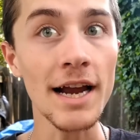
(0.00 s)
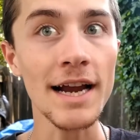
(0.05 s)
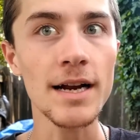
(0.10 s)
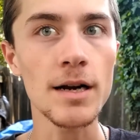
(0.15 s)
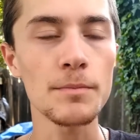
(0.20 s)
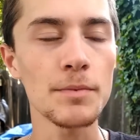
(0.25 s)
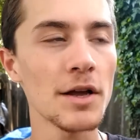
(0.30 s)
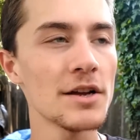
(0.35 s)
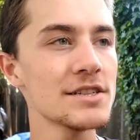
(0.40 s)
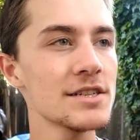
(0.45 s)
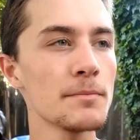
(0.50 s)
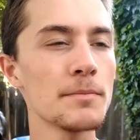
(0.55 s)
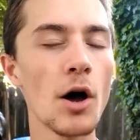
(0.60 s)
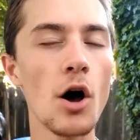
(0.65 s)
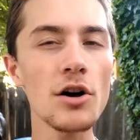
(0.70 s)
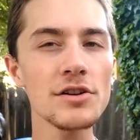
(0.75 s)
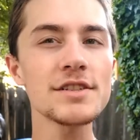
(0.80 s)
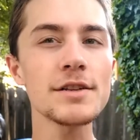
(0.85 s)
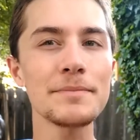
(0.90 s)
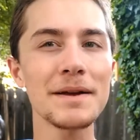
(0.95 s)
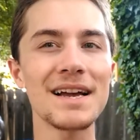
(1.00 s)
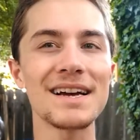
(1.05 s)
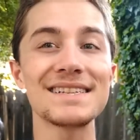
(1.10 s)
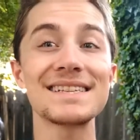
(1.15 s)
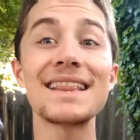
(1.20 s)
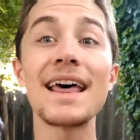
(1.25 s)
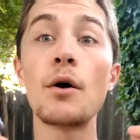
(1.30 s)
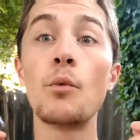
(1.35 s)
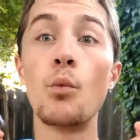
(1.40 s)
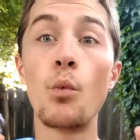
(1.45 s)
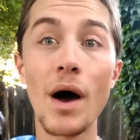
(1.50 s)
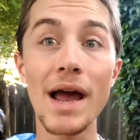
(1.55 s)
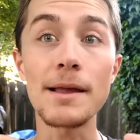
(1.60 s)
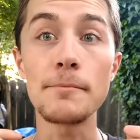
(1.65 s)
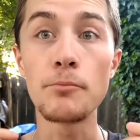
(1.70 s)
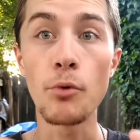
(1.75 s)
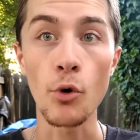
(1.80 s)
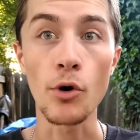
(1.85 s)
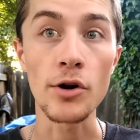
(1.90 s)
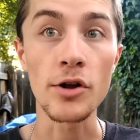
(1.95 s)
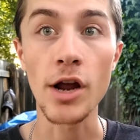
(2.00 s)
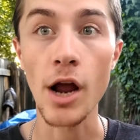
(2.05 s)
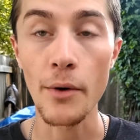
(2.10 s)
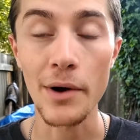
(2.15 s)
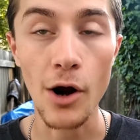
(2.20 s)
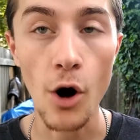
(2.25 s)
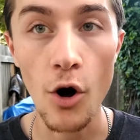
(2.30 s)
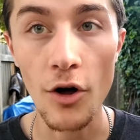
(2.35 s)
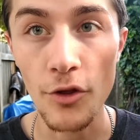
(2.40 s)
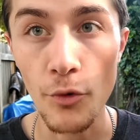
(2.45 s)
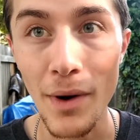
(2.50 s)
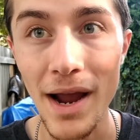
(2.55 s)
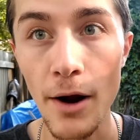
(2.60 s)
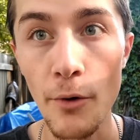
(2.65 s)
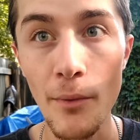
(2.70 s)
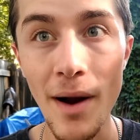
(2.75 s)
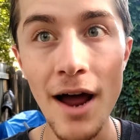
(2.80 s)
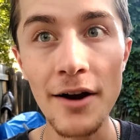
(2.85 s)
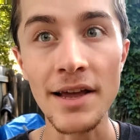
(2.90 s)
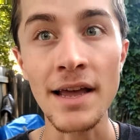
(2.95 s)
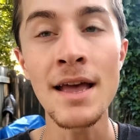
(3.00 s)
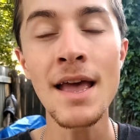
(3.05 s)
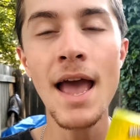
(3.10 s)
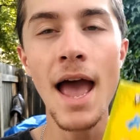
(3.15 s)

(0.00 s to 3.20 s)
I gotta blame so, but also because of that white border going all the way around it.